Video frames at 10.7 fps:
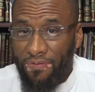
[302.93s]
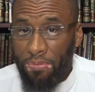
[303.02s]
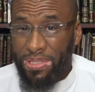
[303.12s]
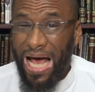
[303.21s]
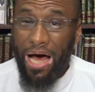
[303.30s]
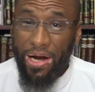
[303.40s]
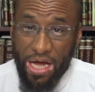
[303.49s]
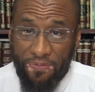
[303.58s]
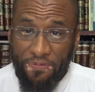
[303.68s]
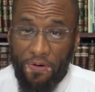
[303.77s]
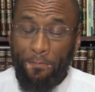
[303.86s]
From
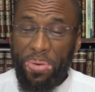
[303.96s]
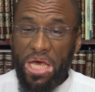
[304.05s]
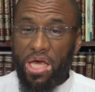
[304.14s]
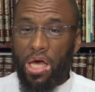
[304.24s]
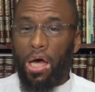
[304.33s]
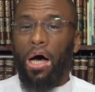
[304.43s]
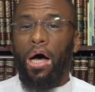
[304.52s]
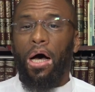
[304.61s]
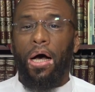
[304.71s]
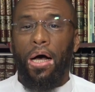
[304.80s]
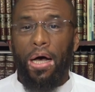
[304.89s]
tahrif, from being
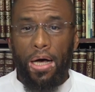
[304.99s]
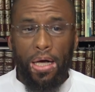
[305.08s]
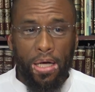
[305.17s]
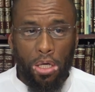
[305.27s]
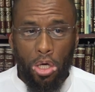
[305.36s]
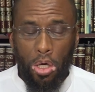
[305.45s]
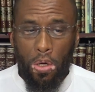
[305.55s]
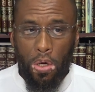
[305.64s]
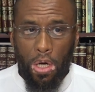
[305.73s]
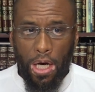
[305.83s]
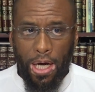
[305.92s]
uh,
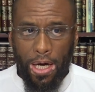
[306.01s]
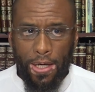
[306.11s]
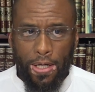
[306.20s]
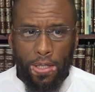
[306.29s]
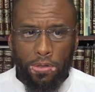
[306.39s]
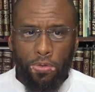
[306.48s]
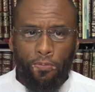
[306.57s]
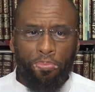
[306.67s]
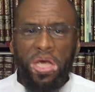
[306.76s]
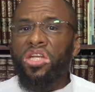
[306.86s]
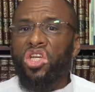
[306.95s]
uh,
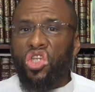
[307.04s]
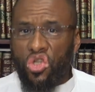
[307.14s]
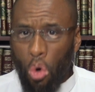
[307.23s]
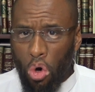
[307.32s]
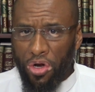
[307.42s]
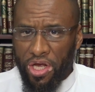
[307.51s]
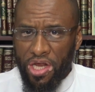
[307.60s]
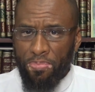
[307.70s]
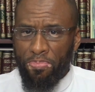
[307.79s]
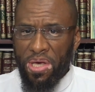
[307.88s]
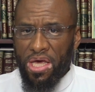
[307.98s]
being distorted
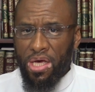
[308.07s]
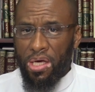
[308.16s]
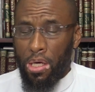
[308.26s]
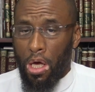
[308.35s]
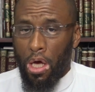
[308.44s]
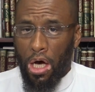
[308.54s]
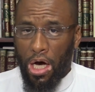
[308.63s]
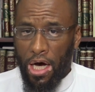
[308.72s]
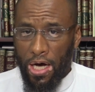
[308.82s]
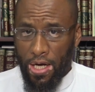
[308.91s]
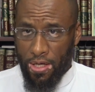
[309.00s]
and being
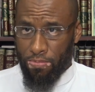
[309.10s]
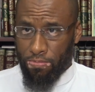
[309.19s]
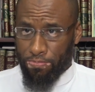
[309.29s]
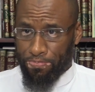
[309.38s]
uh,